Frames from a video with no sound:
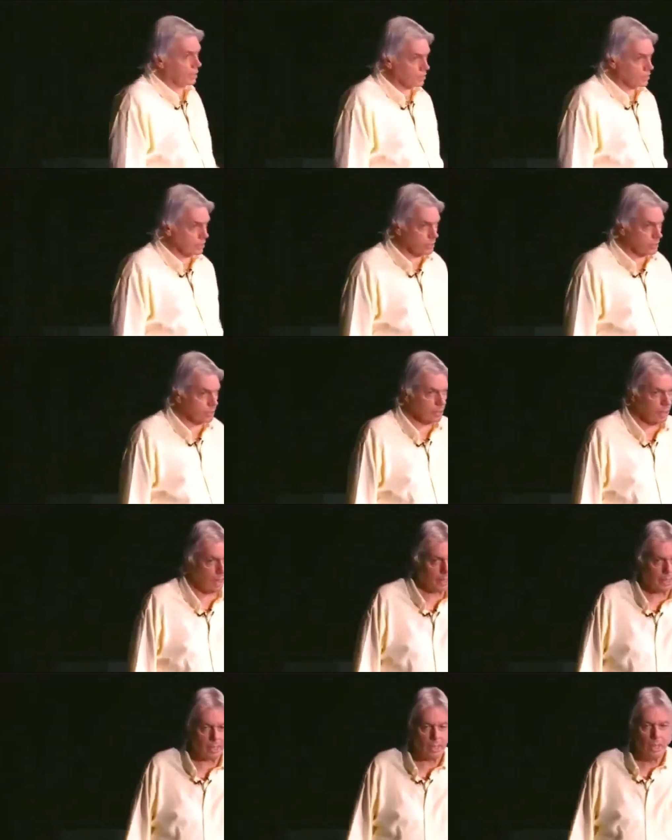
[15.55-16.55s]
ancient
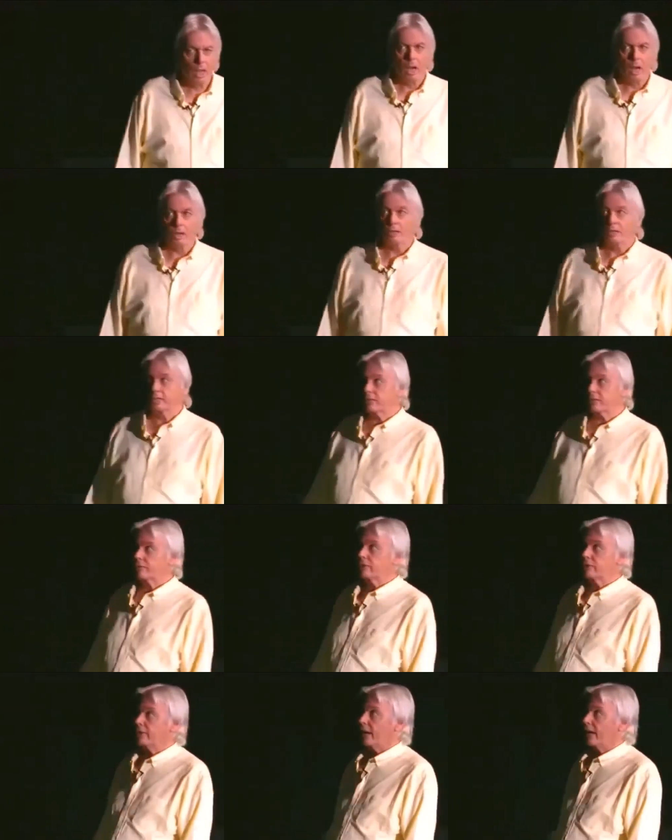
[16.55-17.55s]
society under
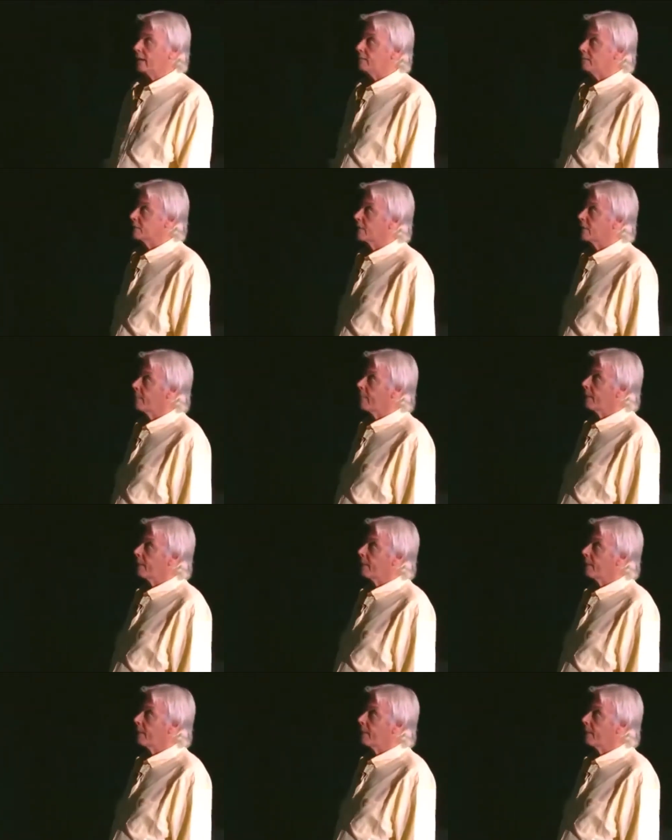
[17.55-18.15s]
different names.